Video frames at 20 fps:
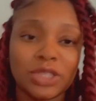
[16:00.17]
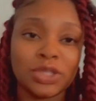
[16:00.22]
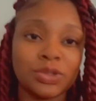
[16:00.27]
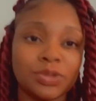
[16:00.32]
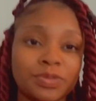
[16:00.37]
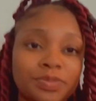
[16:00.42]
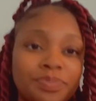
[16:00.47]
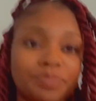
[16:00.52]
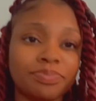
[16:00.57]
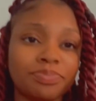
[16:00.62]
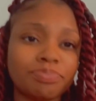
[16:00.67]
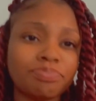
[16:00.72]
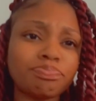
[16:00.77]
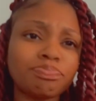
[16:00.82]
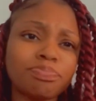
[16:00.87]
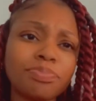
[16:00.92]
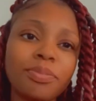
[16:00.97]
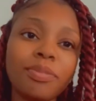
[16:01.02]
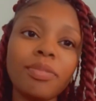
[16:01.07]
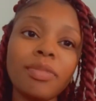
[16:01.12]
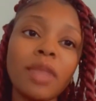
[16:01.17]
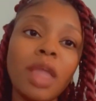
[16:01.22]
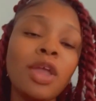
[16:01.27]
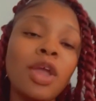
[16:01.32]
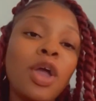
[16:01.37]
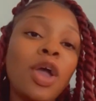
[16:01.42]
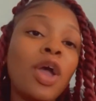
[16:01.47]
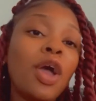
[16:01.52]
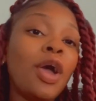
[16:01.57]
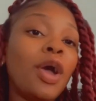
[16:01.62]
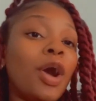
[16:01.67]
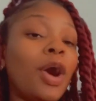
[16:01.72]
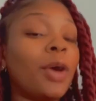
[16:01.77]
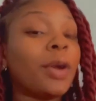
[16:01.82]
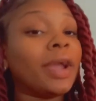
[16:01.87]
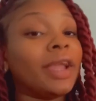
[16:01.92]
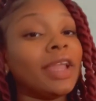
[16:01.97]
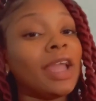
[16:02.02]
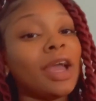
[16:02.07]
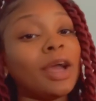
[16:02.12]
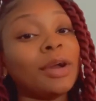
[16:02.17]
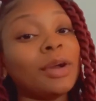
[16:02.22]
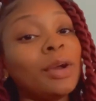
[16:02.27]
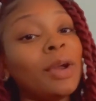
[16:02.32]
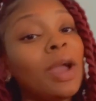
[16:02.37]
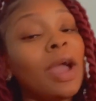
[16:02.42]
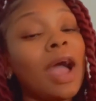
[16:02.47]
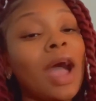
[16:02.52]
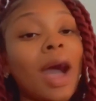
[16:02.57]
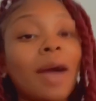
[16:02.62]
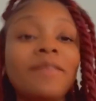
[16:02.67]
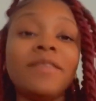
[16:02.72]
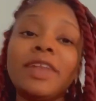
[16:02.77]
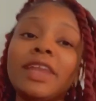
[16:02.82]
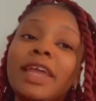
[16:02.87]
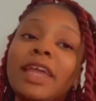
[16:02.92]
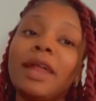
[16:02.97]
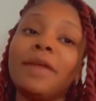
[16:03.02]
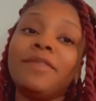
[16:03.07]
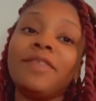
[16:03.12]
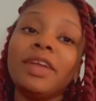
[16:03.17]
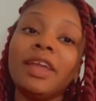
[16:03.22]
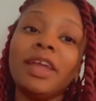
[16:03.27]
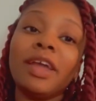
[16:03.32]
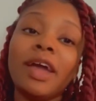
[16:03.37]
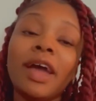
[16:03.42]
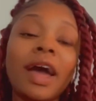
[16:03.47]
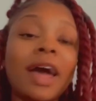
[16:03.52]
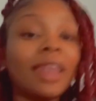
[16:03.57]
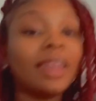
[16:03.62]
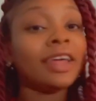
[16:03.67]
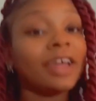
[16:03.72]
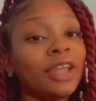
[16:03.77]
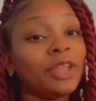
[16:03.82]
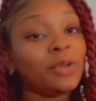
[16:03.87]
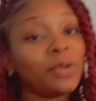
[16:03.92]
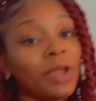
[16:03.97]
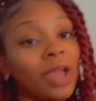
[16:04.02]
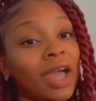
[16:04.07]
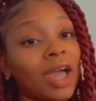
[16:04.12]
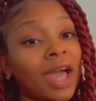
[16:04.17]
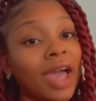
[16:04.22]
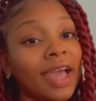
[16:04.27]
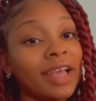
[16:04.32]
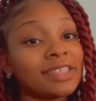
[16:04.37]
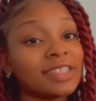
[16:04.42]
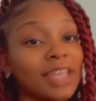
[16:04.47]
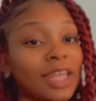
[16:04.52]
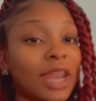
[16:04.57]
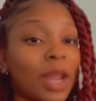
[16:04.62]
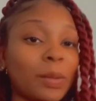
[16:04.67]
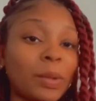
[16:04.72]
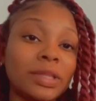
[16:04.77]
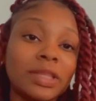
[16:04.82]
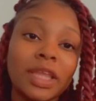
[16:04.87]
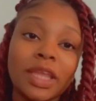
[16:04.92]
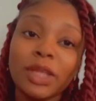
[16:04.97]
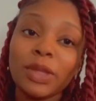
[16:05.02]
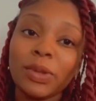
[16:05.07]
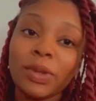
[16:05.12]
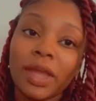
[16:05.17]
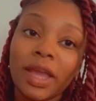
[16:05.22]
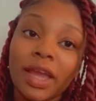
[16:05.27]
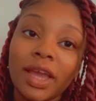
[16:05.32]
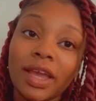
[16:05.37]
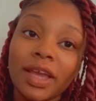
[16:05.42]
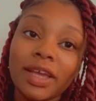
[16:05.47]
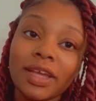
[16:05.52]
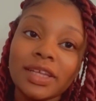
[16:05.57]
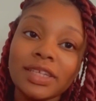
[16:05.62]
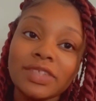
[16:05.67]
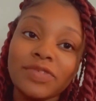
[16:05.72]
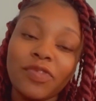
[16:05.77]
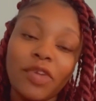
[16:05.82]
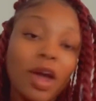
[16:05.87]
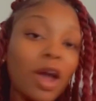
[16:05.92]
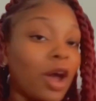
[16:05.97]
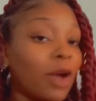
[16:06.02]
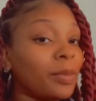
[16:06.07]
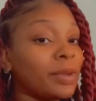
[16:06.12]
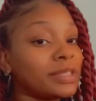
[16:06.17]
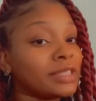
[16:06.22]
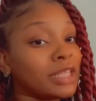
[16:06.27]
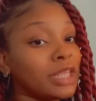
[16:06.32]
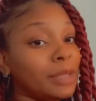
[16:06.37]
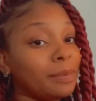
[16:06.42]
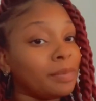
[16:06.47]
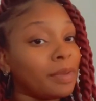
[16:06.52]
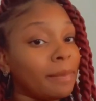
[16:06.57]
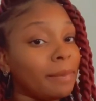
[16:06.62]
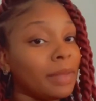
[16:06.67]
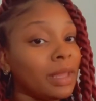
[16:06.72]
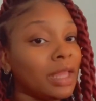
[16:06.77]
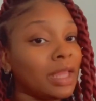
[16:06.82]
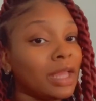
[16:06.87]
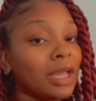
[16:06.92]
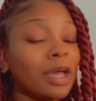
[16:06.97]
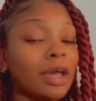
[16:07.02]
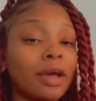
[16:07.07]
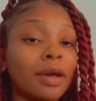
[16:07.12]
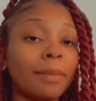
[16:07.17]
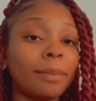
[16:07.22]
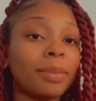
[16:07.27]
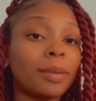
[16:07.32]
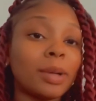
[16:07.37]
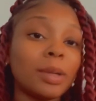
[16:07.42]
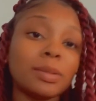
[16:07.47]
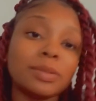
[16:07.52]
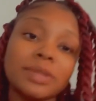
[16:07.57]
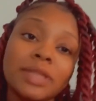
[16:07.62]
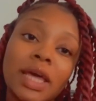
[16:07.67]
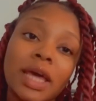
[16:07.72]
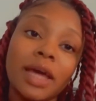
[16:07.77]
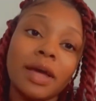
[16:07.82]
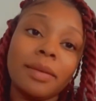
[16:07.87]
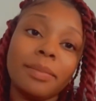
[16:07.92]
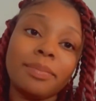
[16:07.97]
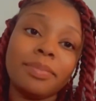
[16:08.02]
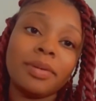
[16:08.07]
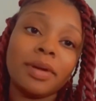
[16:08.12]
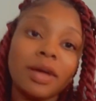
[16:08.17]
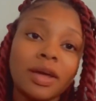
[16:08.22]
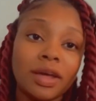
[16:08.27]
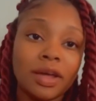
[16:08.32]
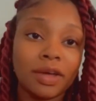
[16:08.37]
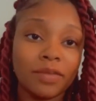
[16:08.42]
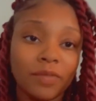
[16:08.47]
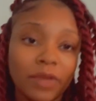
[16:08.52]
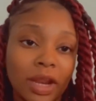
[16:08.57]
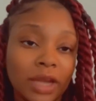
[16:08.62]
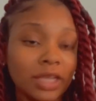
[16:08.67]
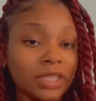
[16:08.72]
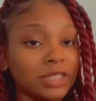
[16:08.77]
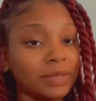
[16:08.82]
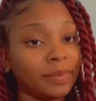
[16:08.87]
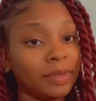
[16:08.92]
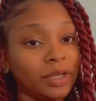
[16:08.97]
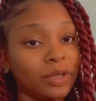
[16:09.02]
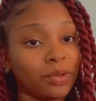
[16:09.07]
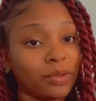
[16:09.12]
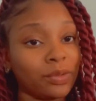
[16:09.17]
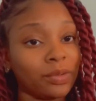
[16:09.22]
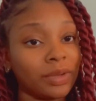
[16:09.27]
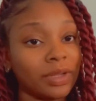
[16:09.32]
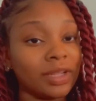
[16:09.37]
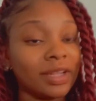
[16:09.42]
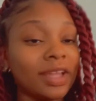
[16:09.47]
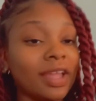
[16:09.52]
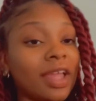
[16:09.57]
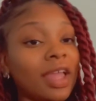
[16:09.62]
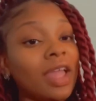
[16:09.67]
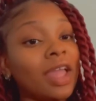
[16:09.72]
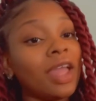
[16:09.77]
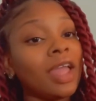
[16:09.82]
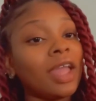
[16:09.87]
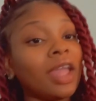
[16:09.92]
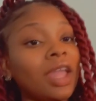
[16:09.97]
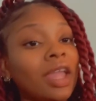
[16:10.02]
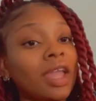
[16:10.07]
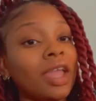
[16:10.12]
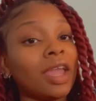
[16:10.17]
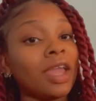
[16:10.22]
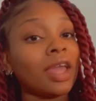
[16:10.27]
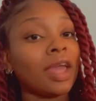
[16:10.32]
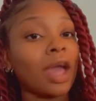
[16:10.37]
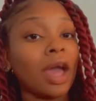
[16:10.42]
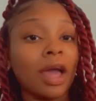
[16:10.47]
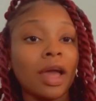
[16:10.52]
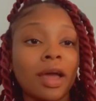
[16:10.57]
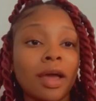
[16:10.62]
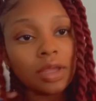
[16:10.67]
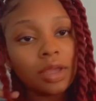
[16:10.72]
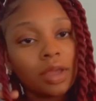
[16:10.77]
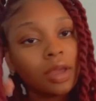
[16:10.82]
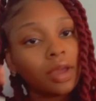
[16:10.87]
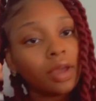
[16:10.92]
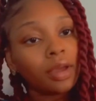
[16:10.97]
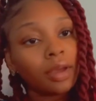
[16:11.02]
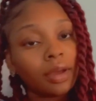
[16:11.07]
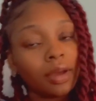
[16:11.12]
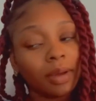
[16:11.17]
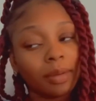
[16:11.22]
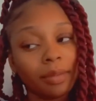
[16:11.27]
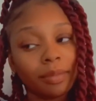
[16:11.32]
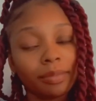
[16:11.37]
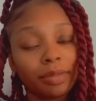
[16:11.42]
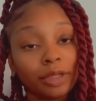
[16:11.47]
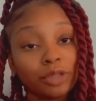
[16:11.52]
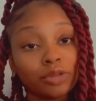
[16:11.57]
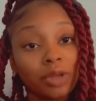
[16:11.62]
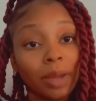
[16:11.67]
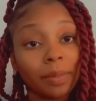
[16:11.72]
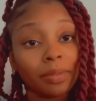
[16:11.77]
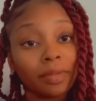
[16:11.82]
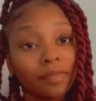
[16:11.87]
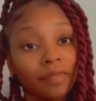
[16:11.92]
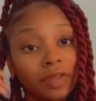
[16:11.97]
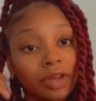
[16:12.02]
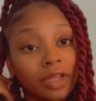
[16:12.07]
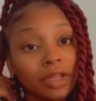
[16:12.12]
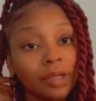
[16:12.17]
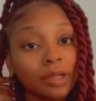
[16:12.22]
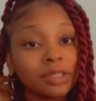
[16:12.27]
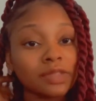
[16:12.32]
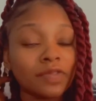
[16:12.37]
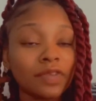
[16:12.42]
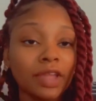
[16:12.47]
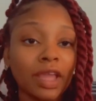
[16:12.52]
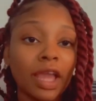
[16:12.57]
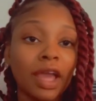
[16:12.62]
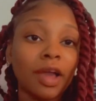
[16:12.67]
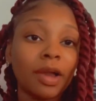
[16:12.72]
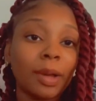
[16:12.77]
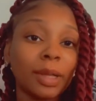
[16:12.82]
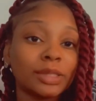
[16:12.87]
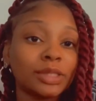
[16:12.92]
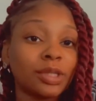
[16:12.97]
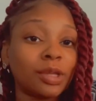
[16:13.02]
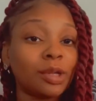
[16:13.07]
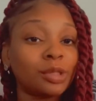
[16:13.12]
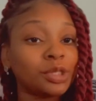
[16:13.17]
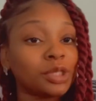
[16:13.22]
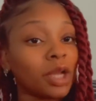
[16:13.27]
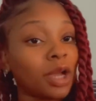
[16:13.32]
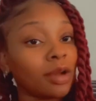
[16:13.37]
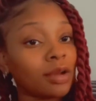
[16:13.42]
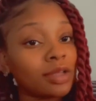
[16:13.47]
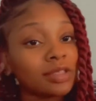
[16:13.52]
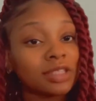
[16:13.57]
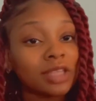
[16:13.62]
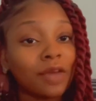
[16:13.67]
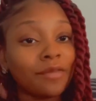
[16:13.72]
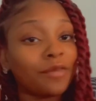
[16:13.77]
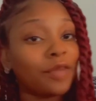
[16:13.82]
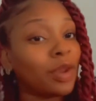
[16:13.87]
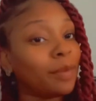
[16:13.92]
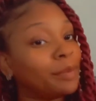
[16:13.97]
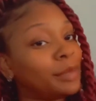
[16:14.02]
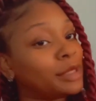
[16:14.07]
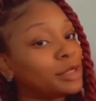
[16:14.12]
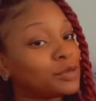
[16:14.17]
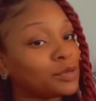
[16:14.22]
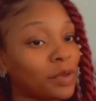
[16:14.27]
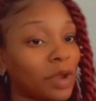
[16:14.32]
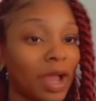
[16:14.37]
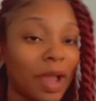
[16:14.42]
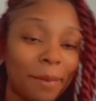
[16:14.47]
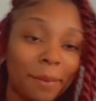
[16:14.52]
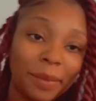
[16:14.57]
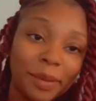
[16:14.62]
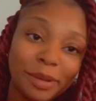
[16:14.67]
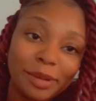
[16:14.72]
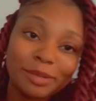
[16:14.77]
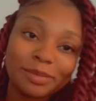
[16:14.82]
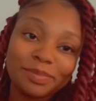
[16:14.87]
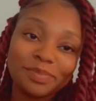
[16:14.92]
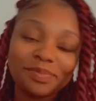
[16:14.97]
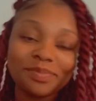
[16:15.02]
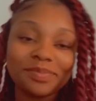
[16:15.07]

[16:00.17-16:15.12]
two. Okay, y'all. I'm finna get up the here. I love you guys, and I want to thank you guys for always keeping me up on top of what I need to be doing. And uh, I'm gonna be dropping the videos for y'all. I told y'all because I'm finna be dropping them,